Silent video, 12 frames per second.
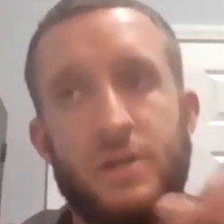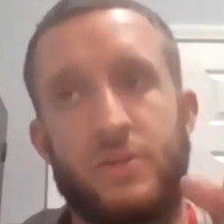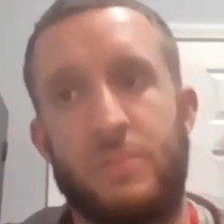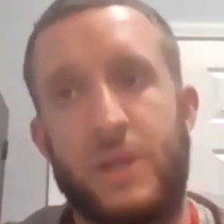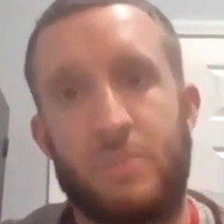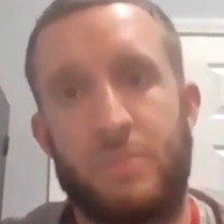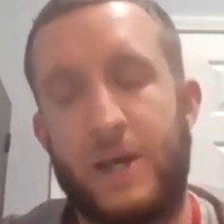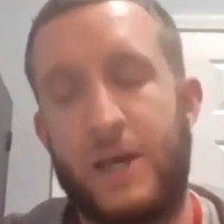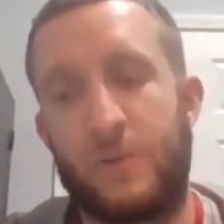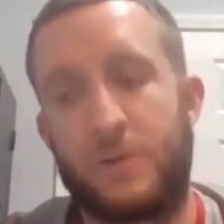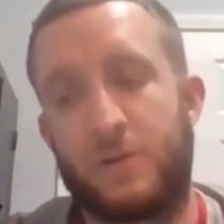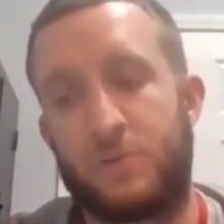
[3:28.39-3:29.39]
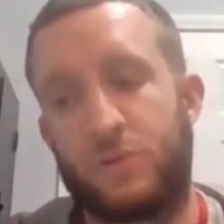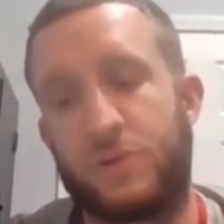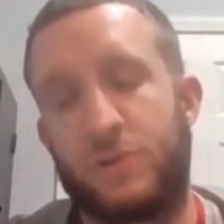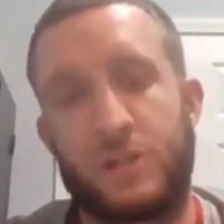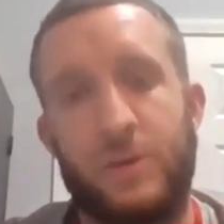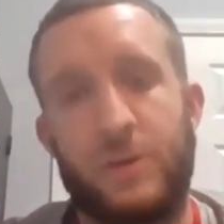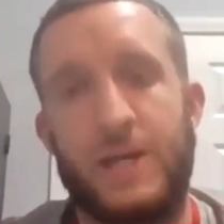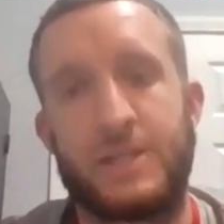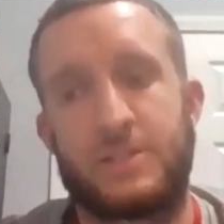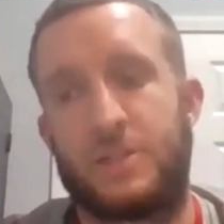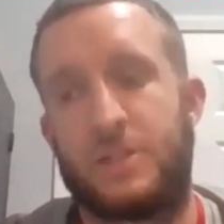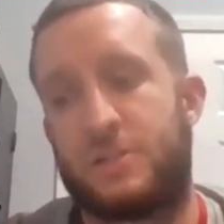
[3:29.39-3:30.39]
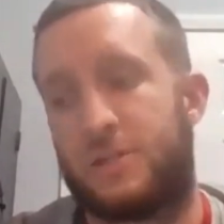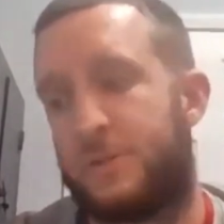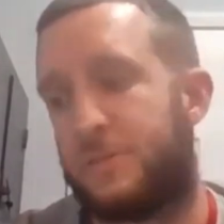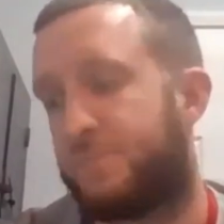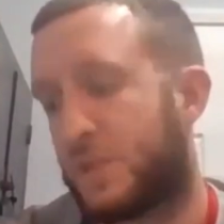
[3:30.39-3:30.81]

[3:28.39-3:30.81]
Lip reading: manpower and really the capacity to